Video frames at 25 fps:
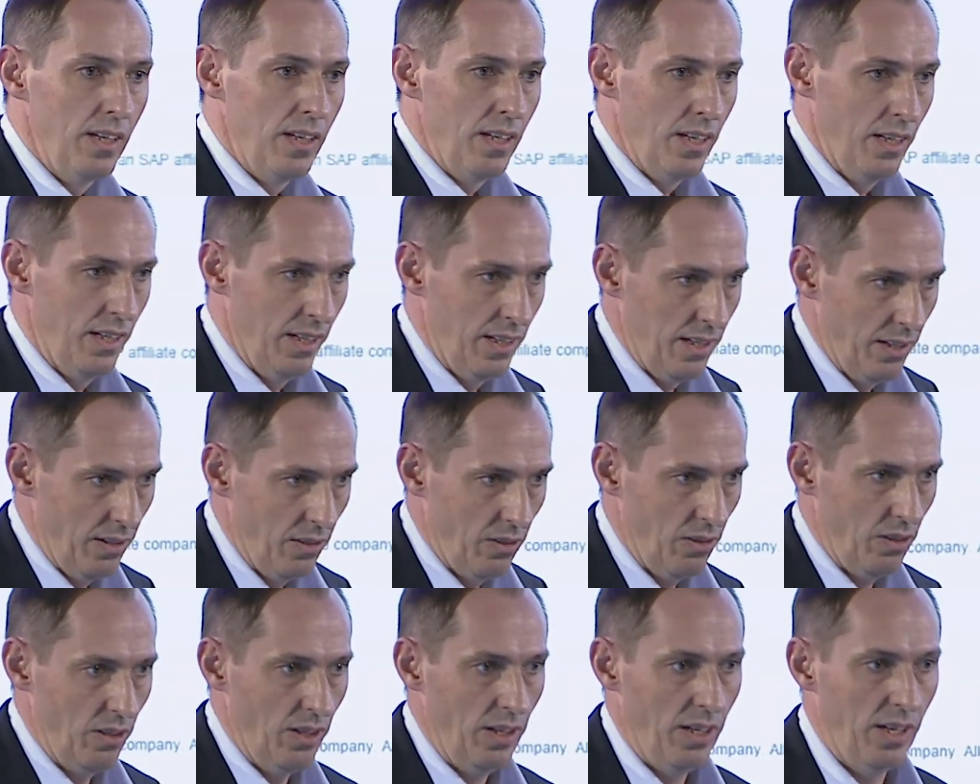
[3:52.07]

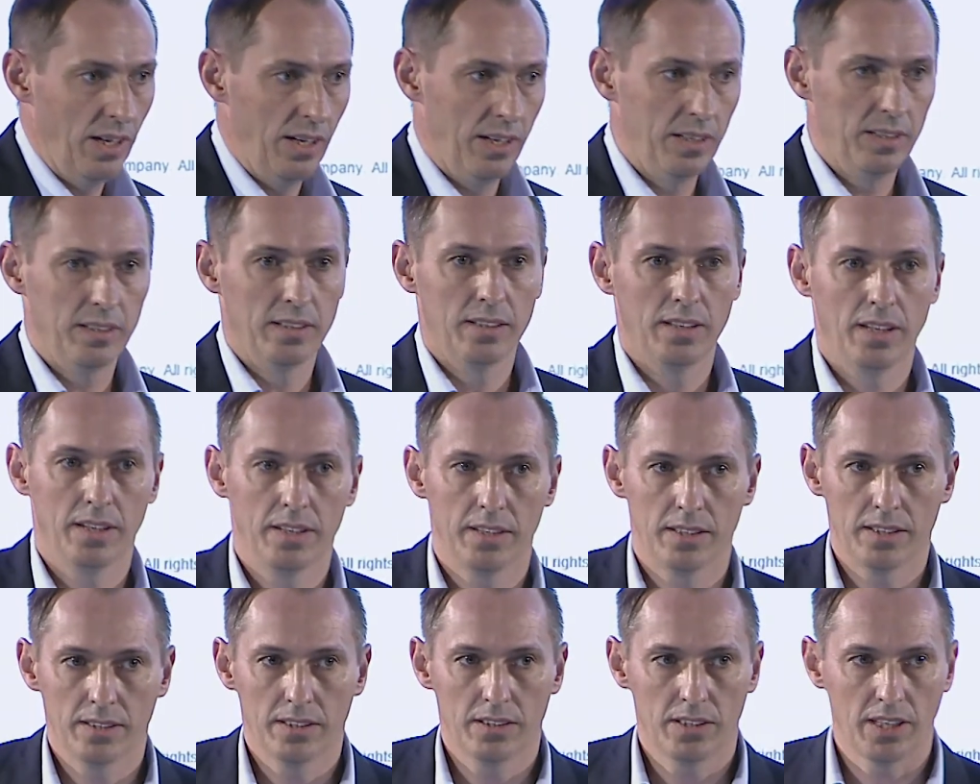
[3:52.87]

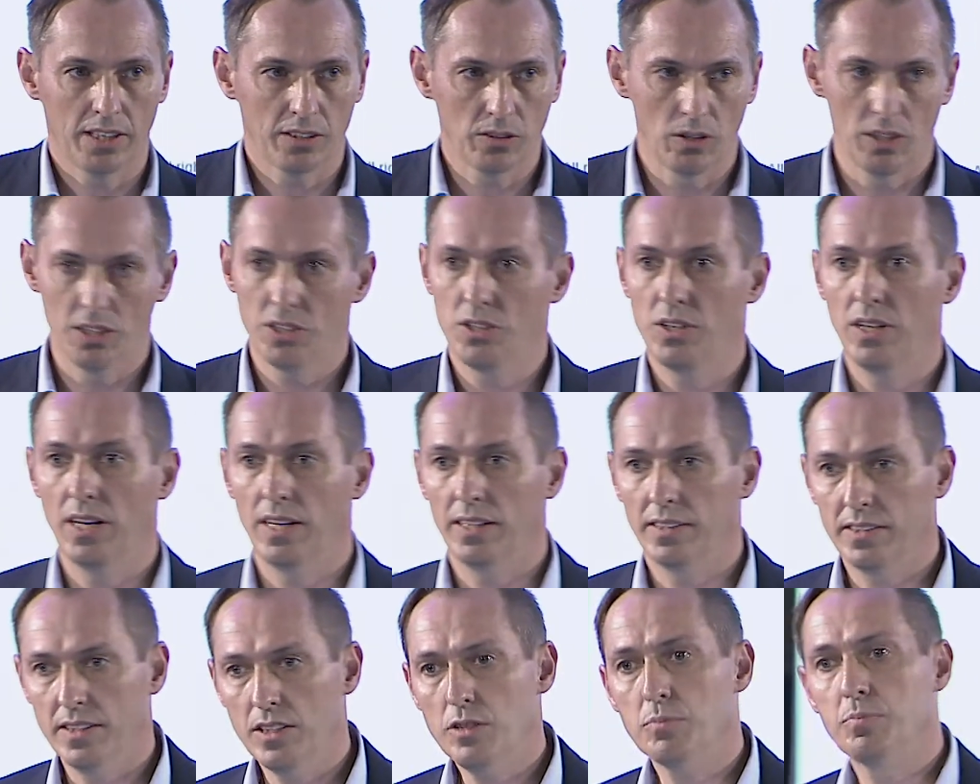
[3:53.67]
and technology
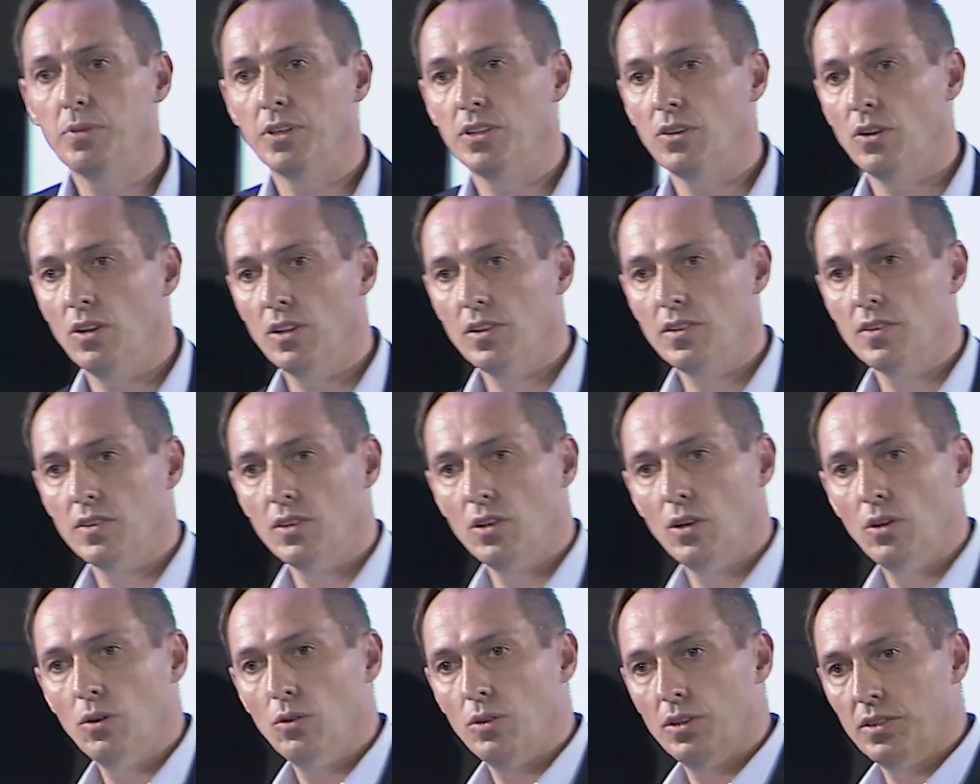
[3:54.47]
like this, but
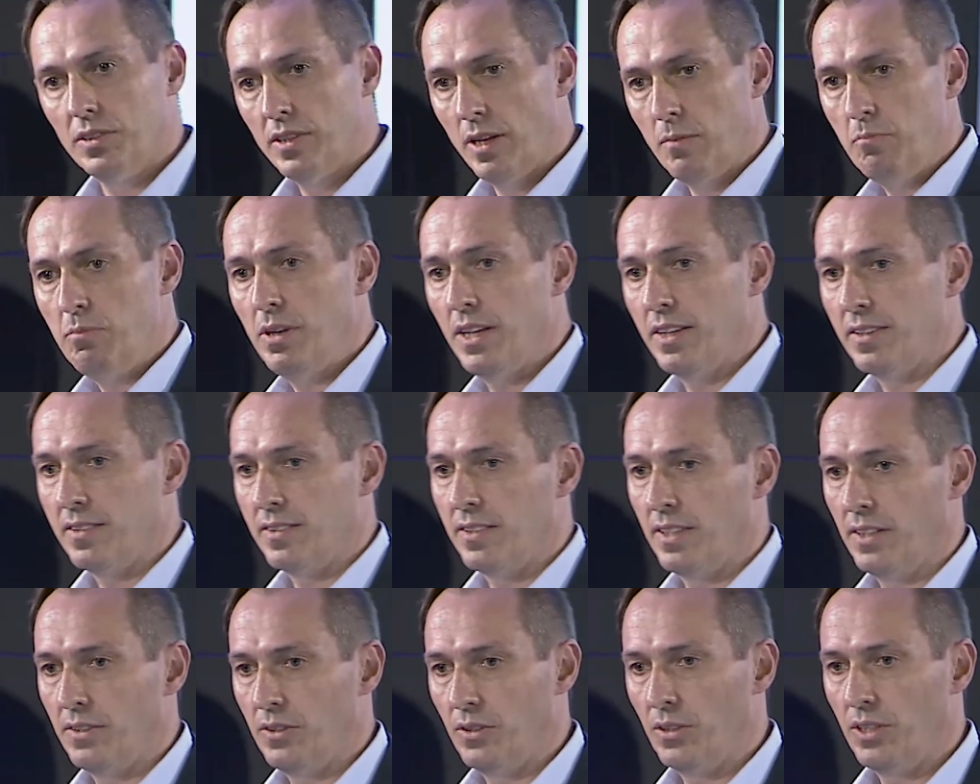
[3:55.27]
also templates
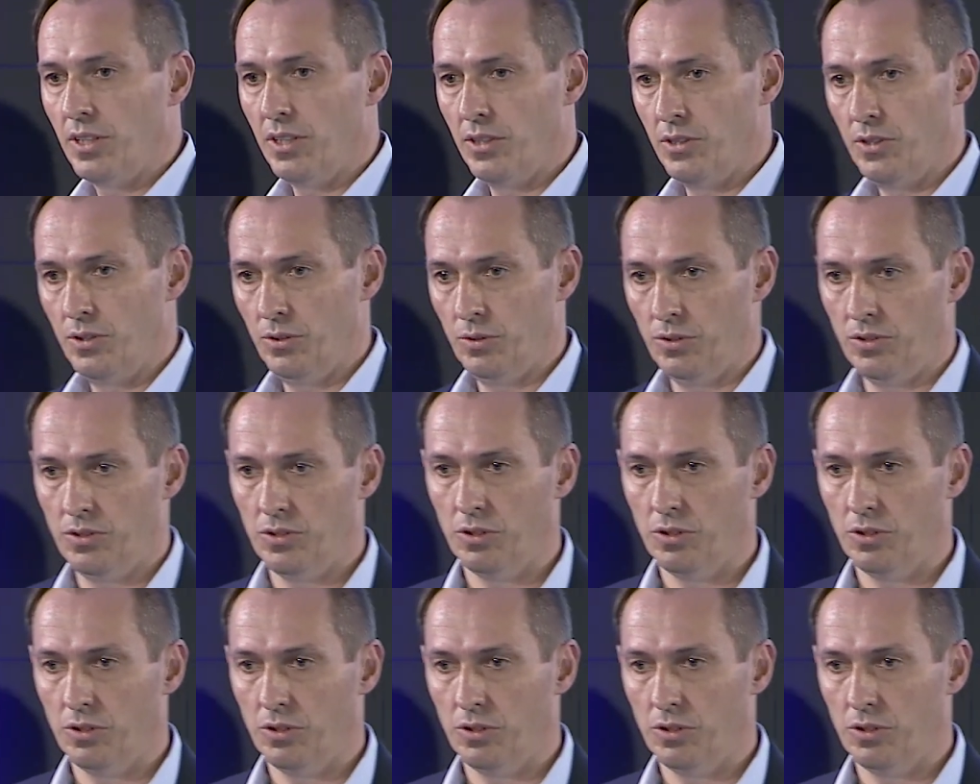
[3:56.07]
that you can use.